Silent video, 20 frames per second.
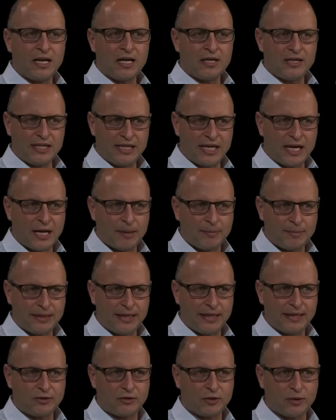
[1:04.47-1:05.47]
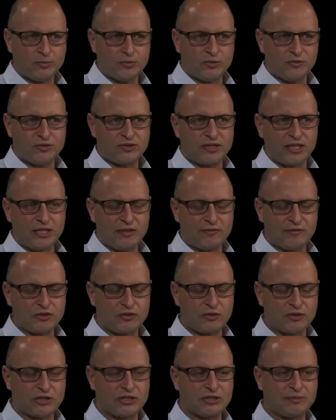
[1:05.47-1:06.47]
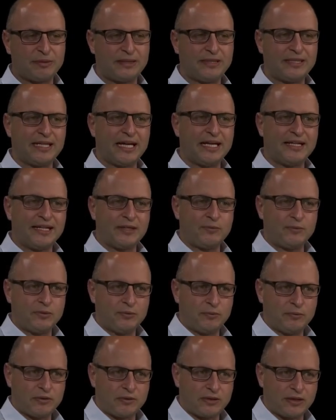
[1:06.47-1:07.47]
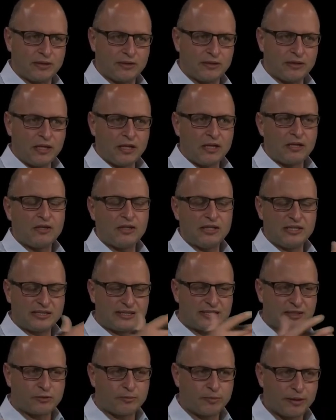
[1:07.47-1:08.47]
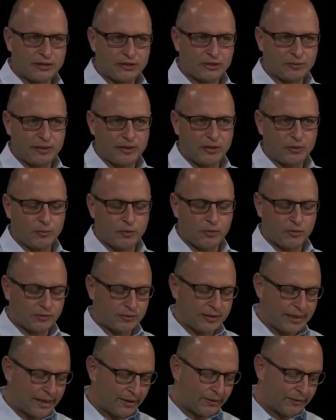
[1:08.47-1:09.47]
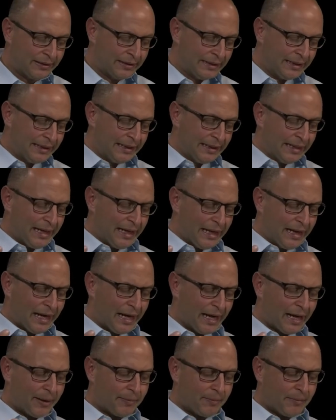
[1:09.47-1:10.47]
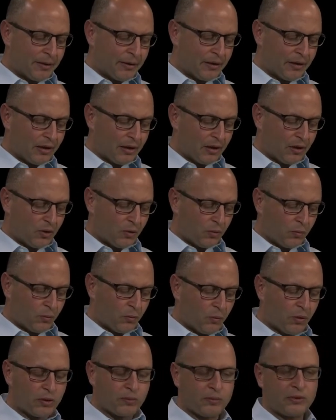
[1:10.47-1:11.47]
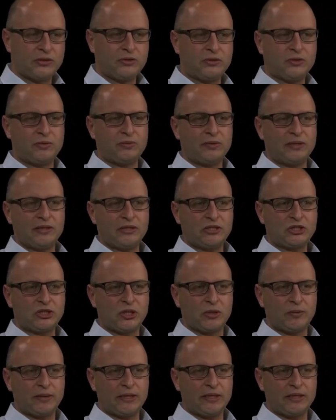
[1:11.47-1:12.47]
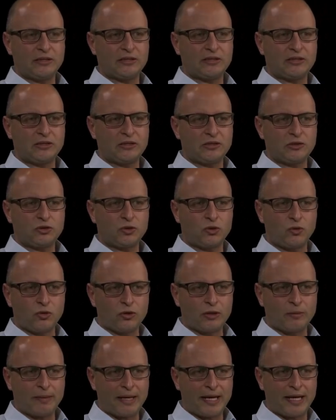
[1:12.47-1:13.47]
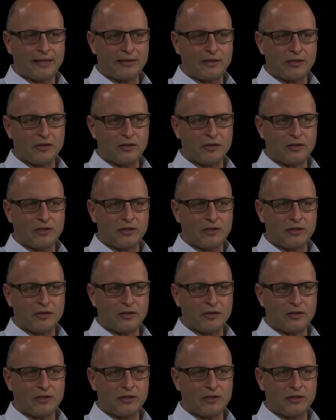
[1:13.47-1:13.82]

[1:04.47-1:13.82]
the RBA in terms of state infrastructure spending, and then when we look at the central banks around the world. Now, um, what I want to do in this show is talk about